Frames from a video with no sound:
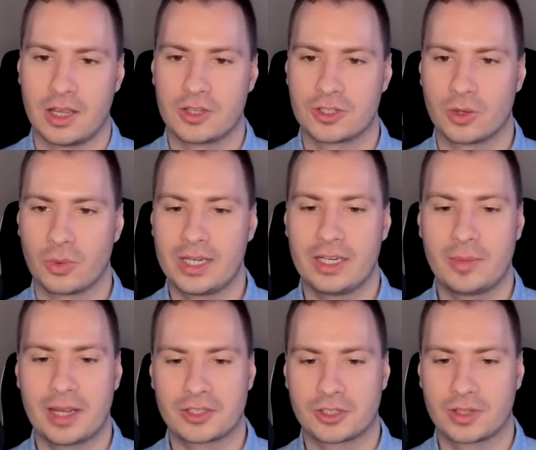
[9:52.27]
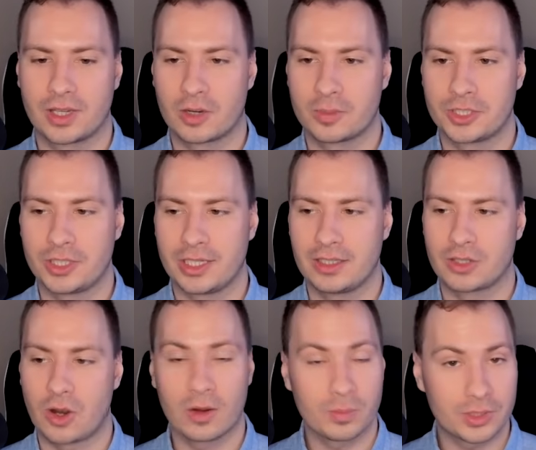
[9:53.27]
So we need to make sure that our machines
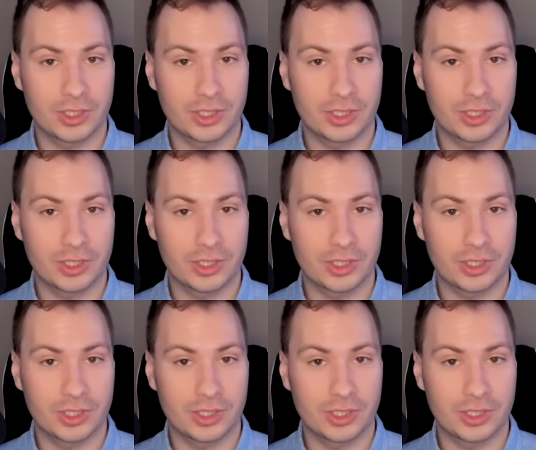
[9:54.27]
aren't